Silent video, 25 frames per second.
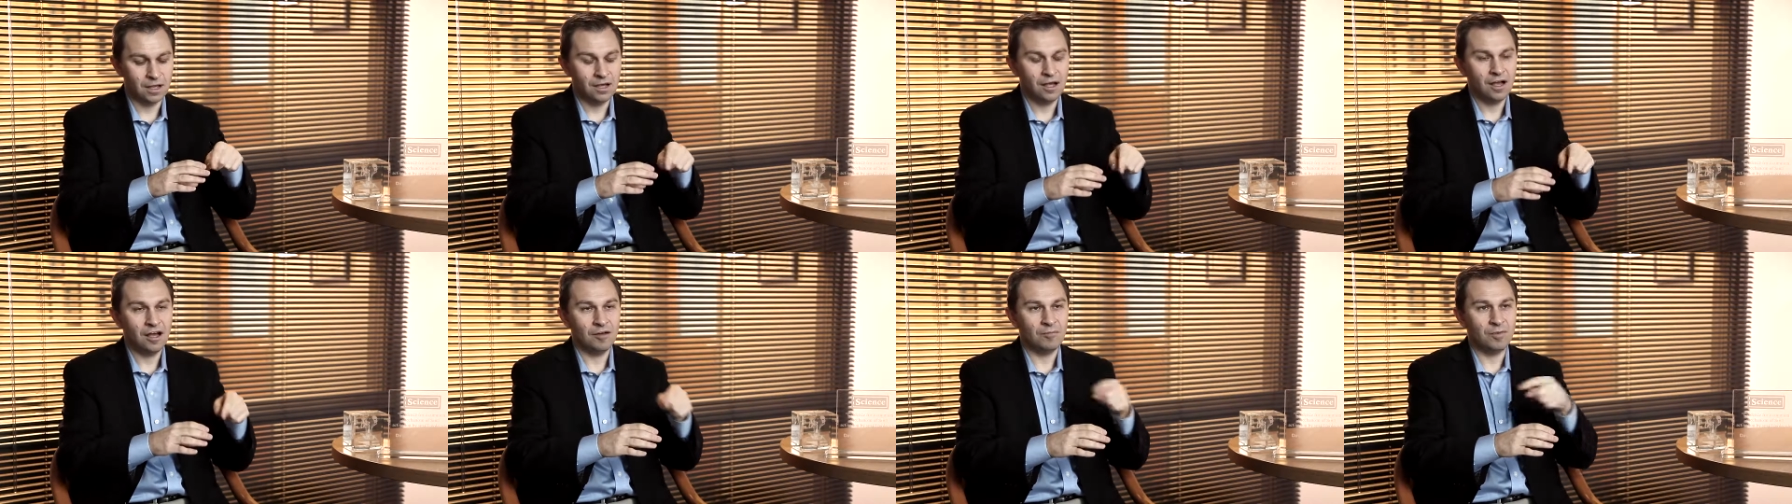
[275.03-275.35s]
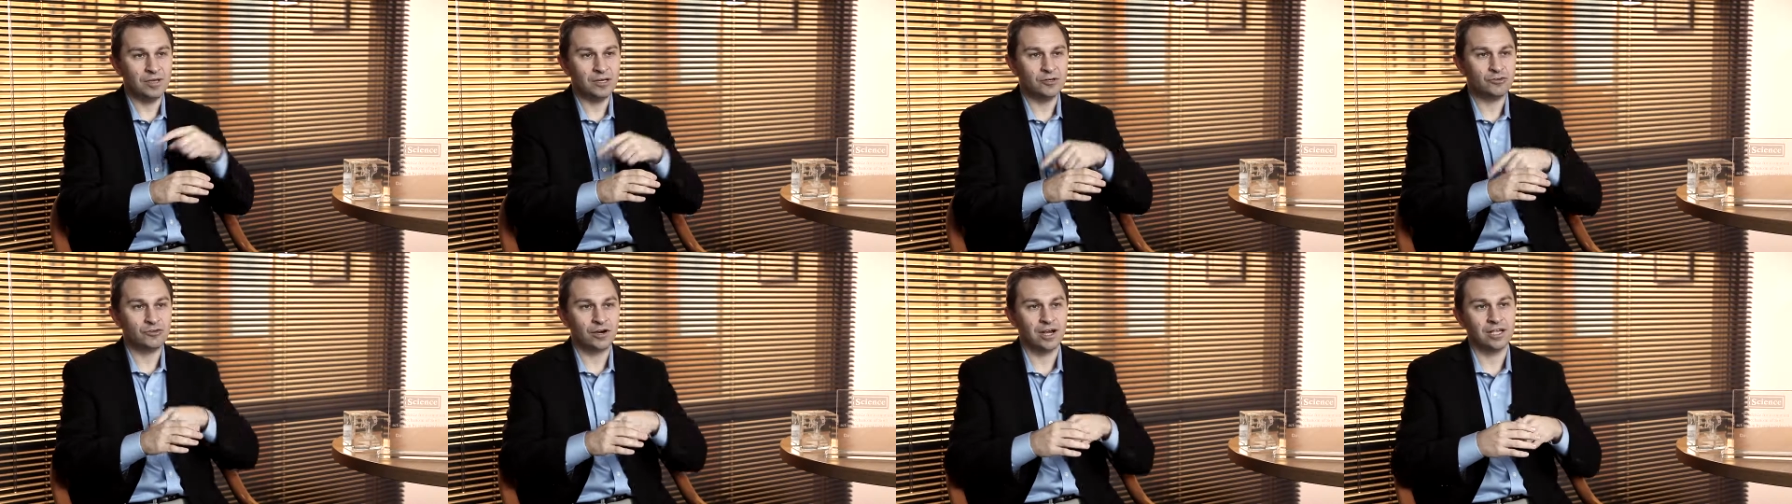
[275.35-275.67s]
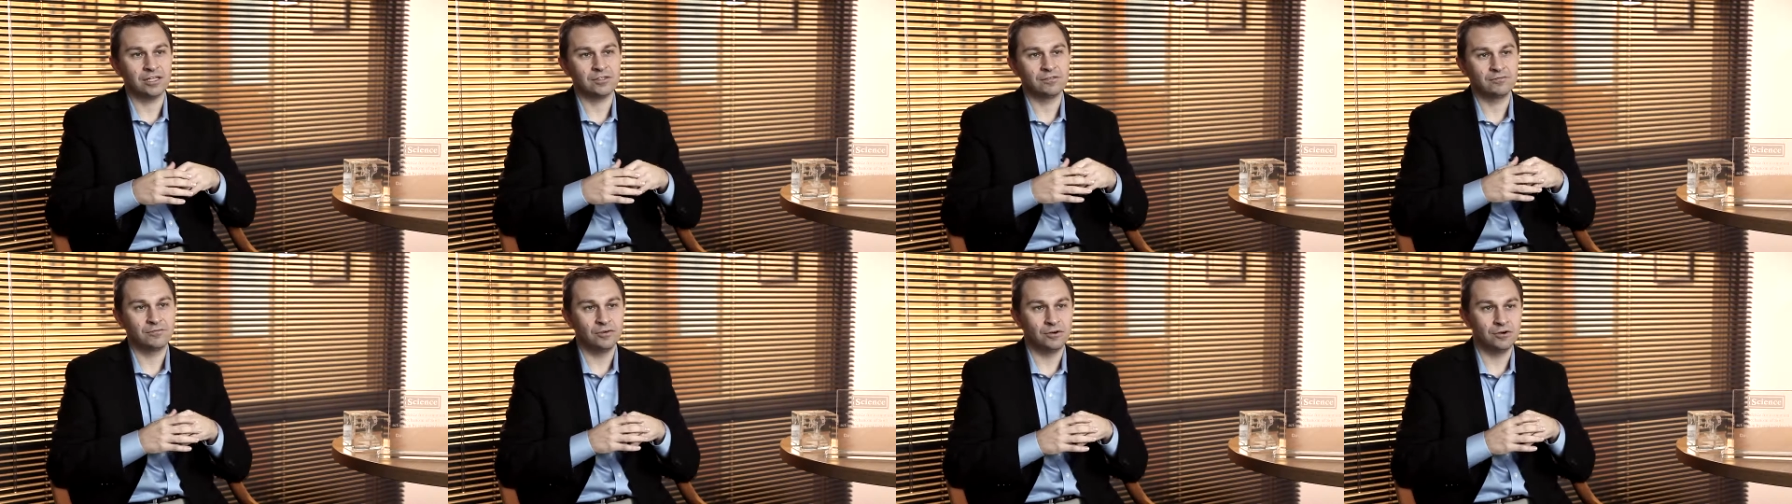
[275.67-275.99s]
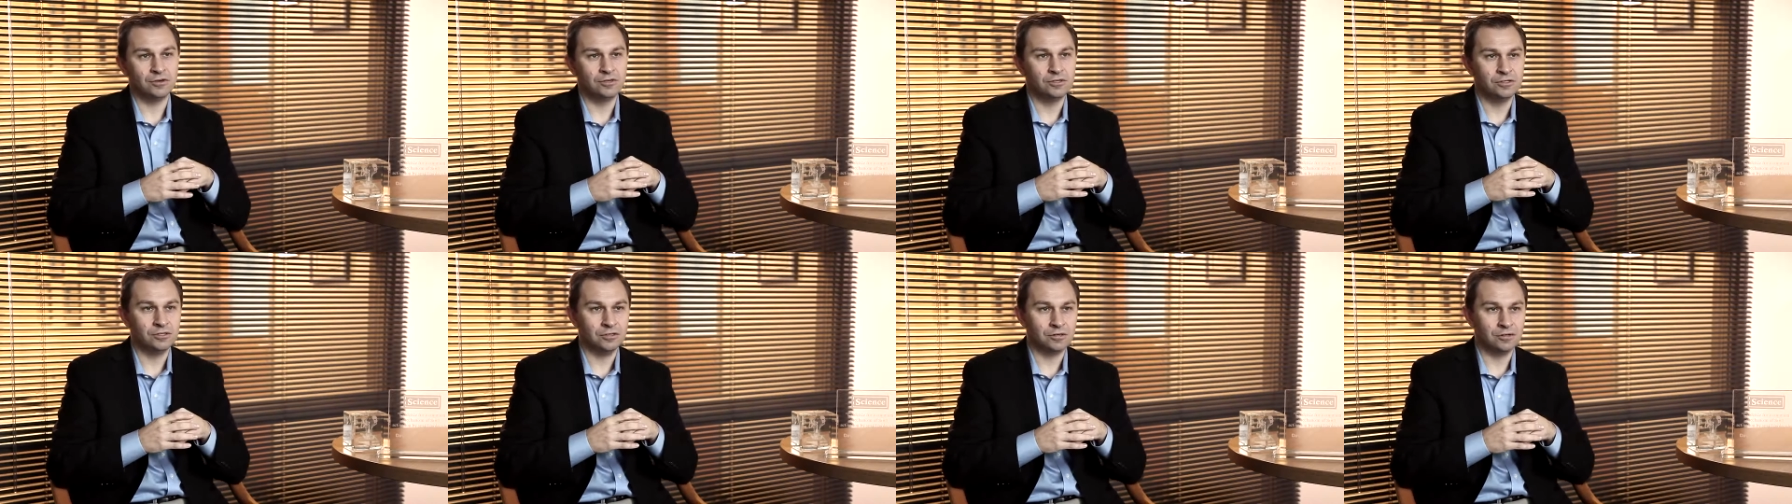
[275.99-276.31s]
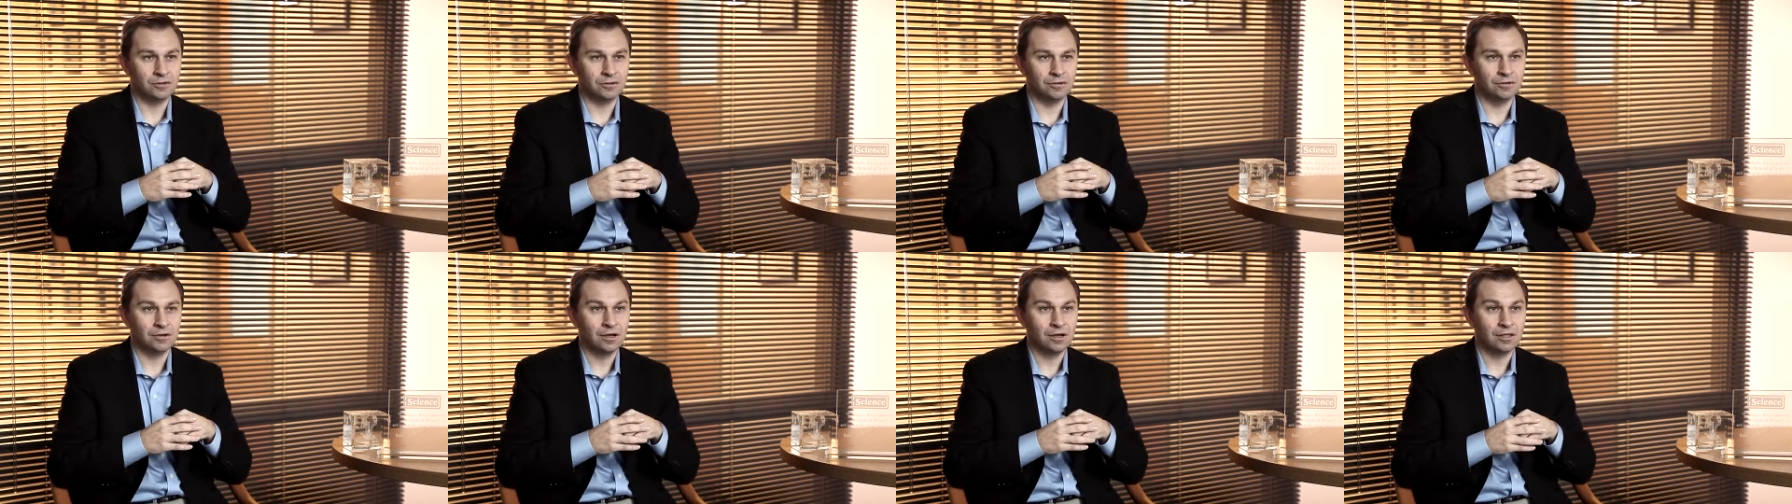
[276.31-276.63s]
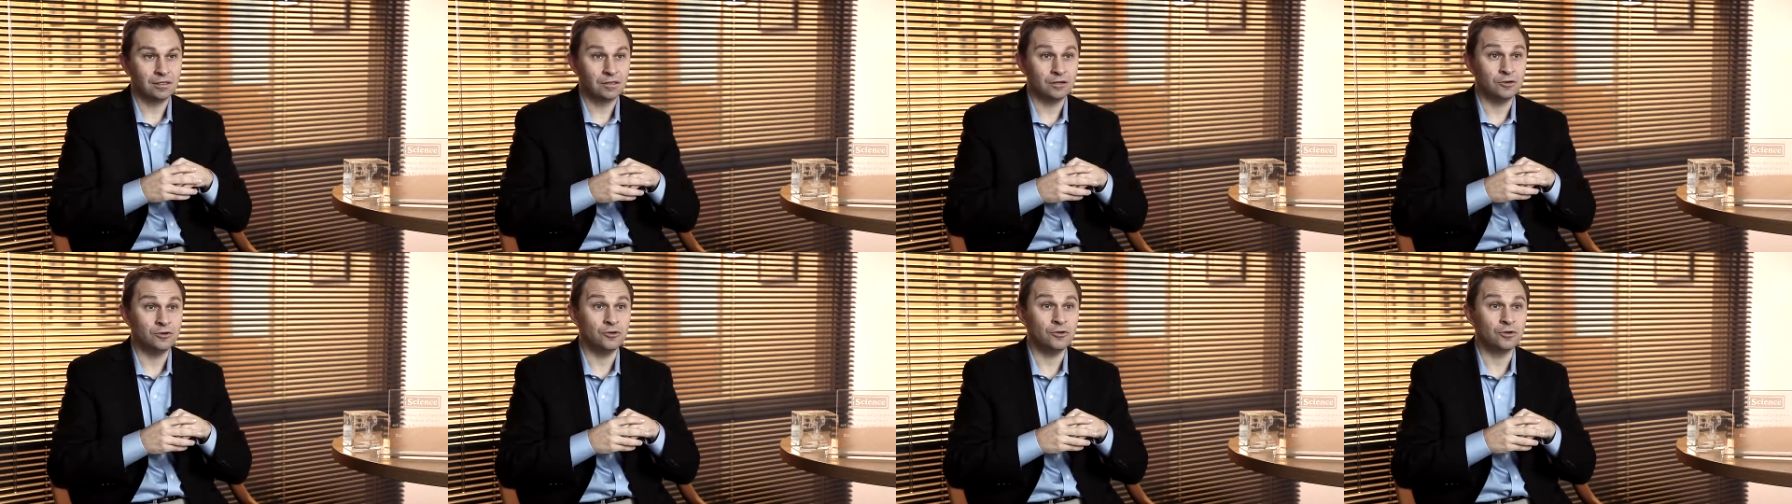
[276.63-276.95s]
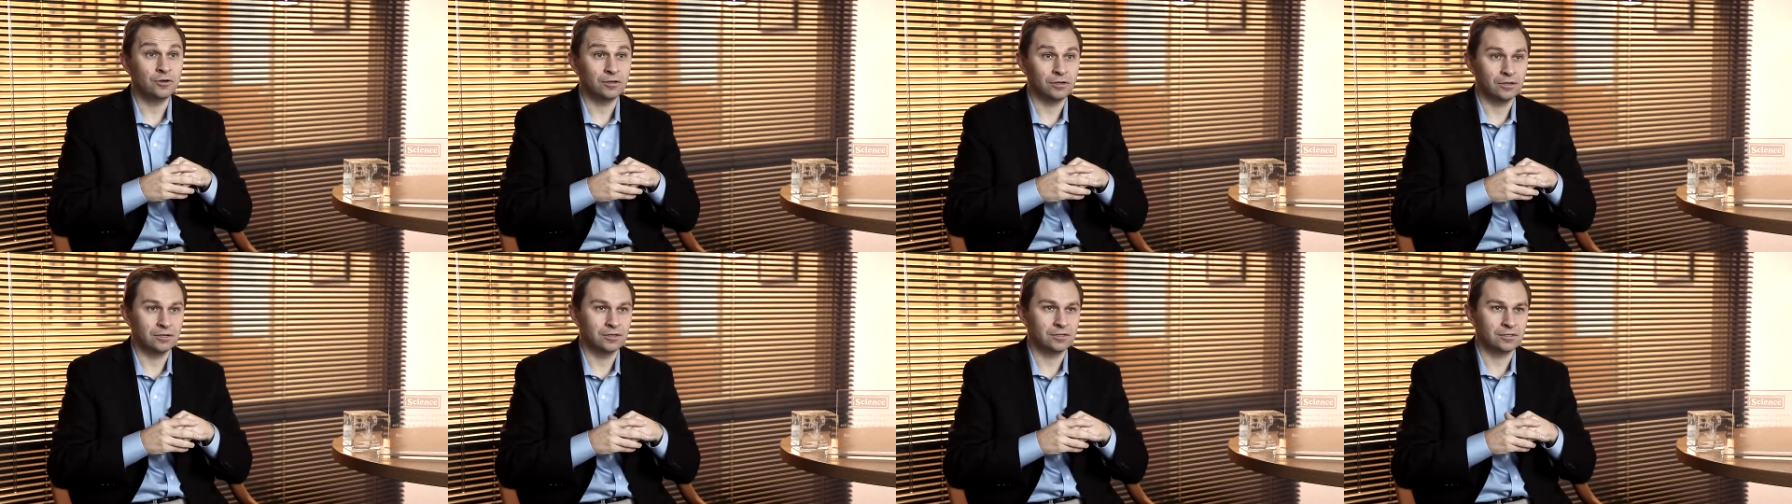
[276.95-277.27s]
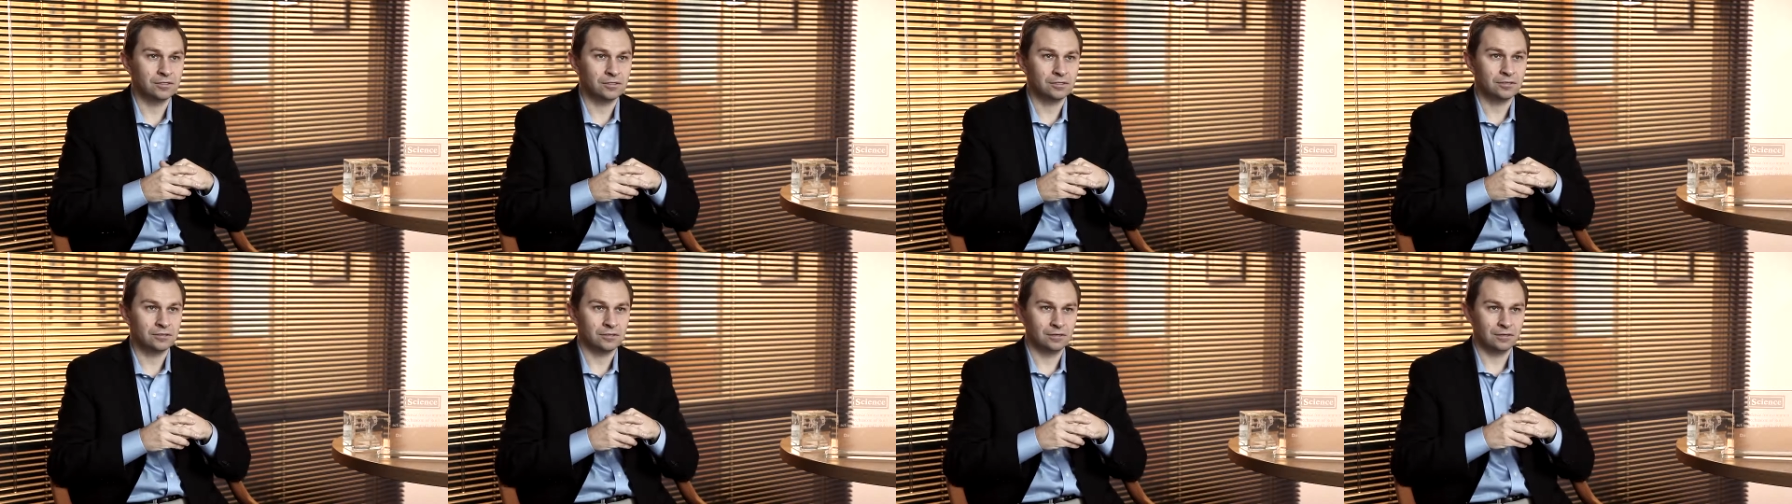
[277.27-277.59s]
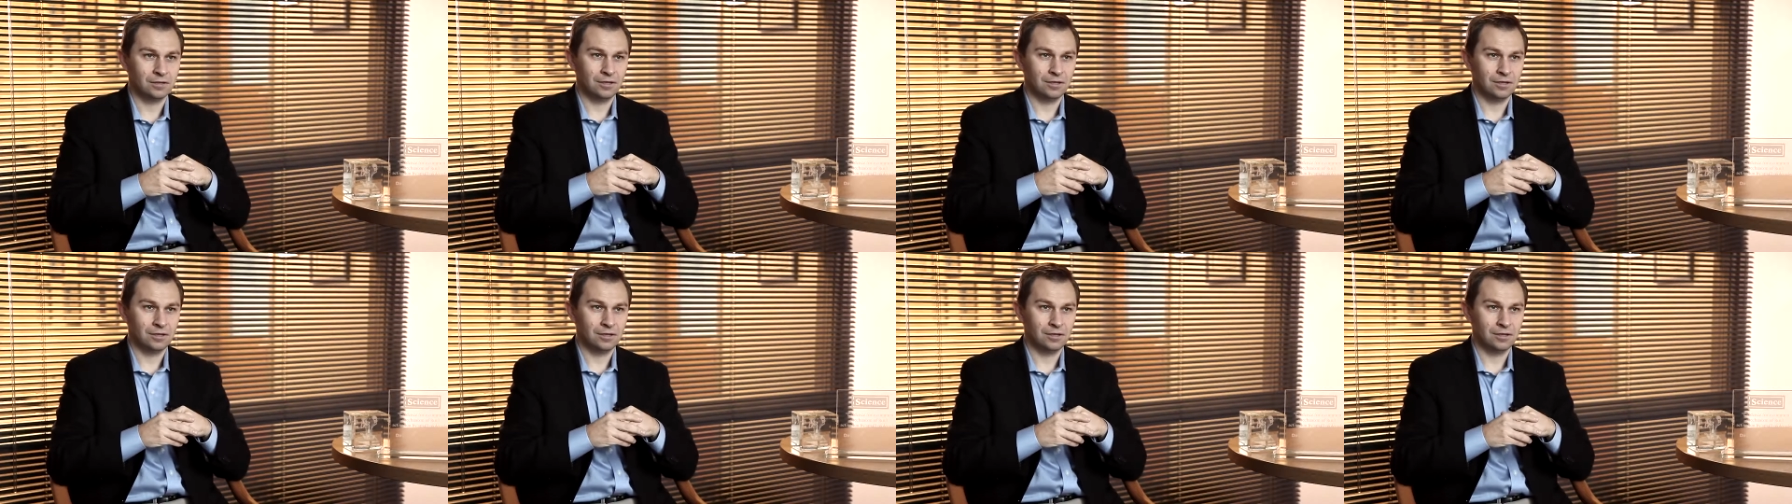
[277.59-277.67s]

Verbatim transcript: have been transferred to the nucleus.